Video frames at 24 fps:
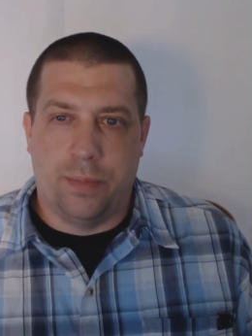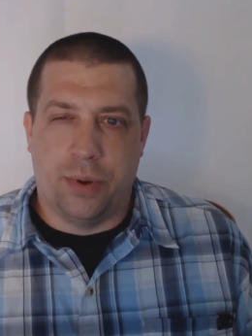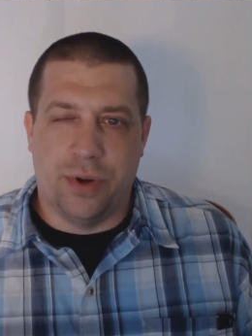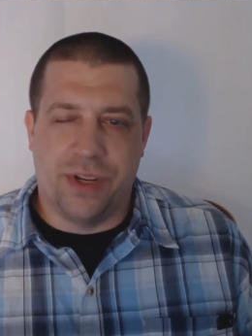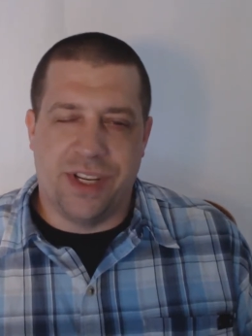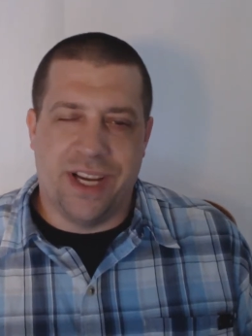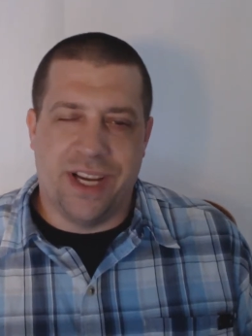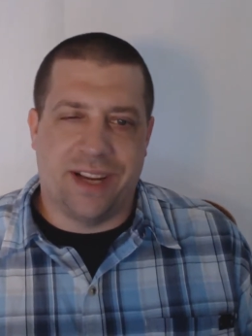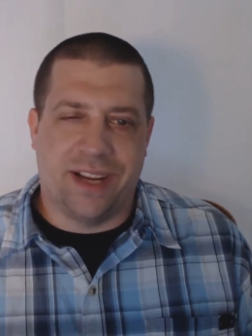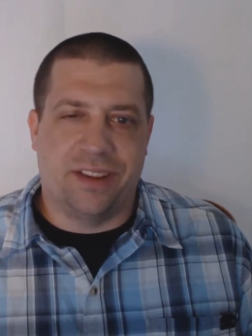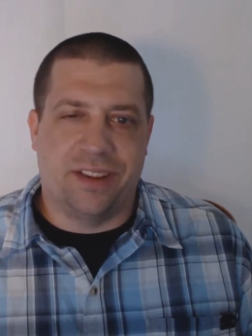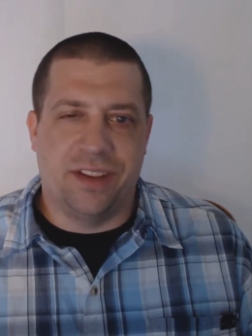
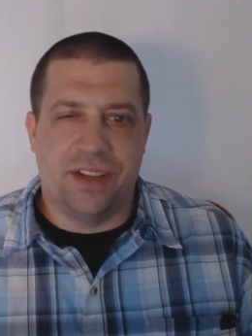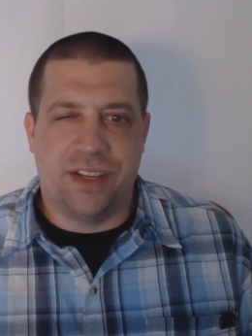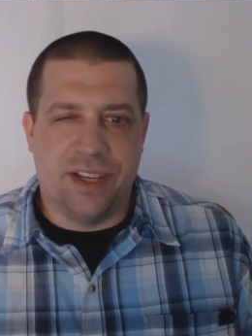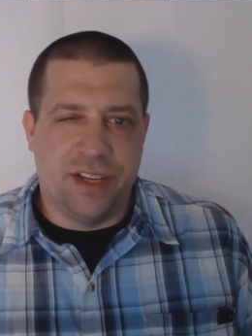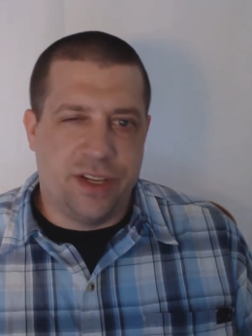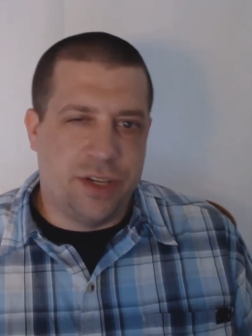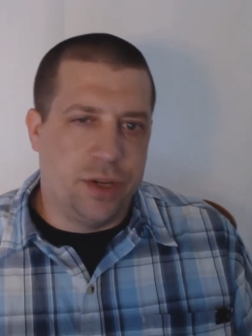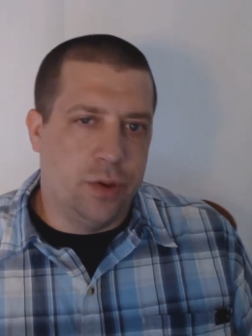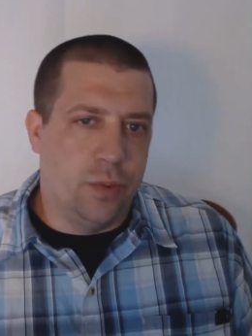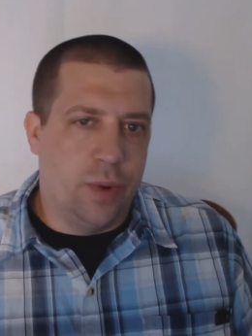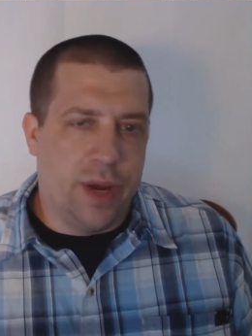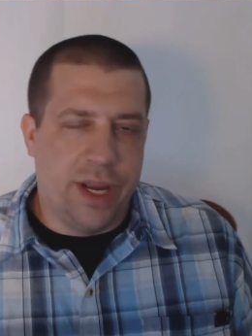protect the
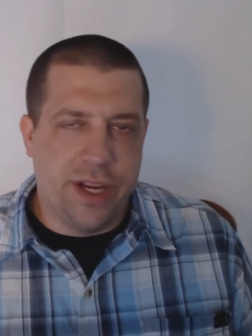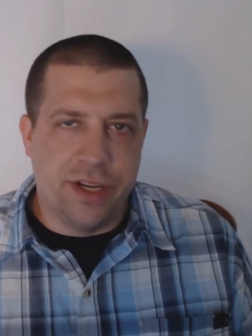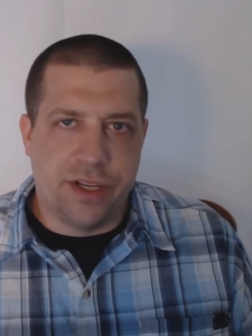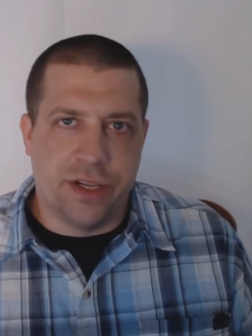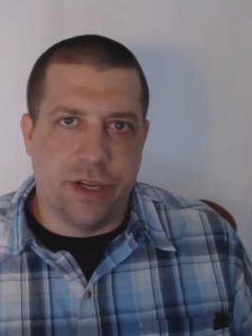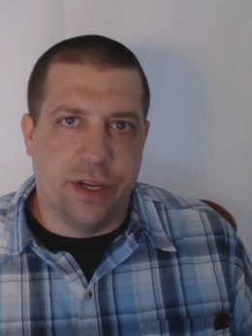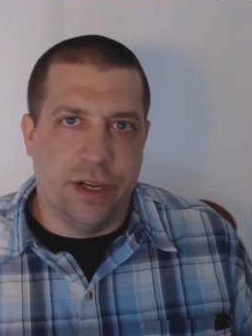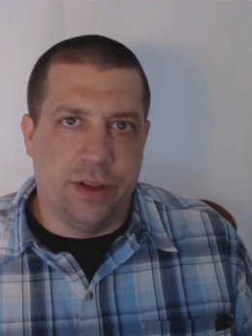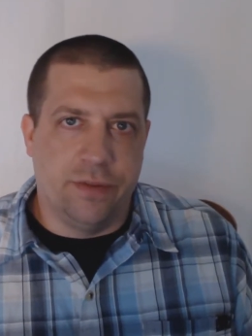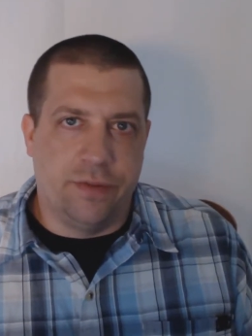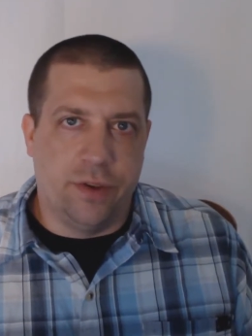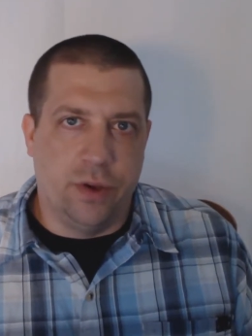
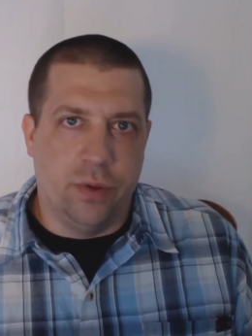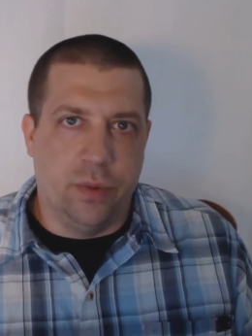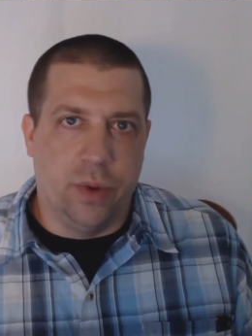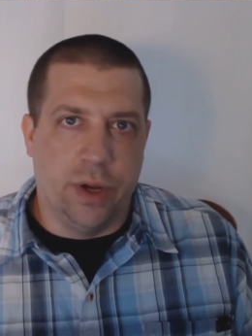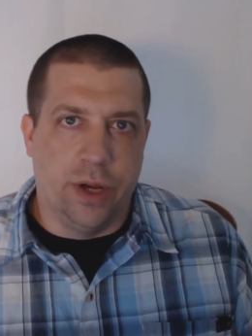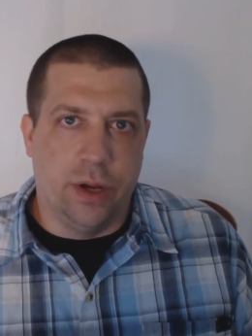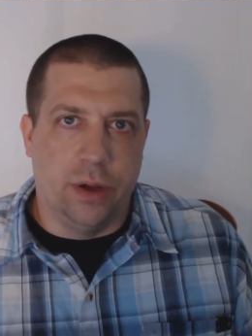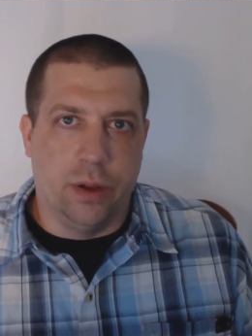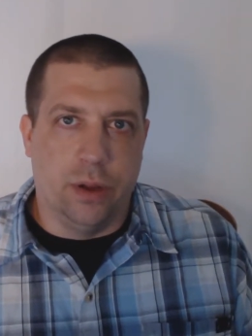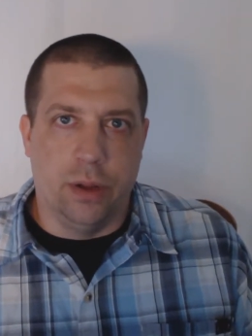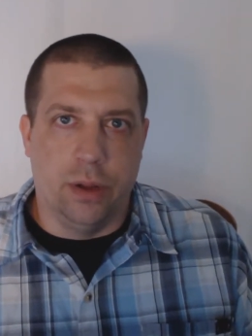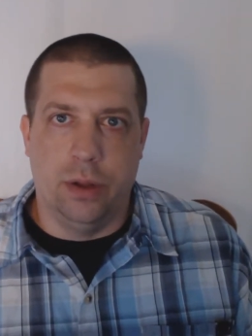situation, if you
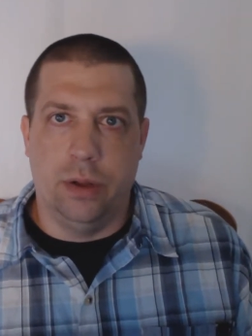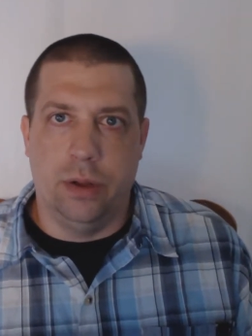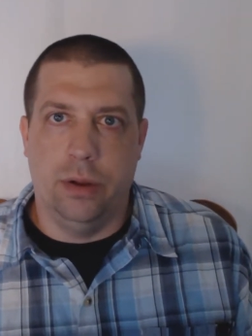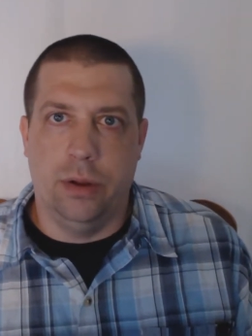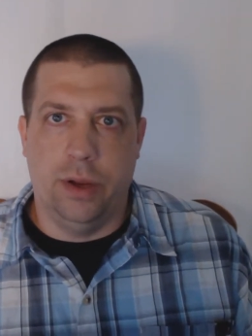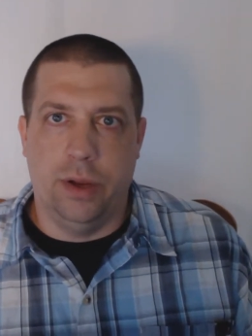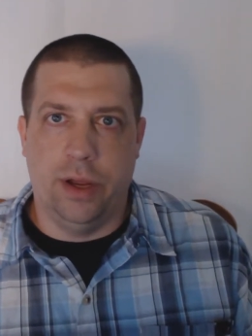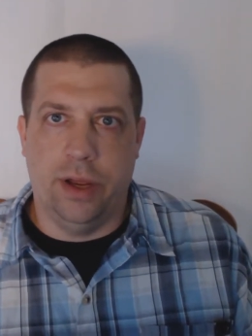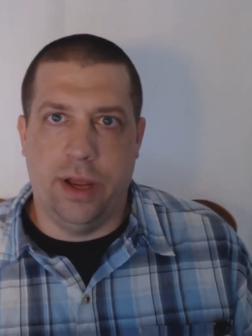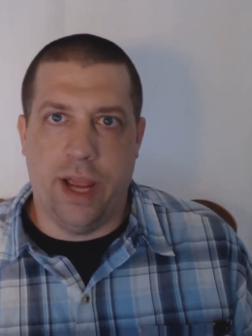will,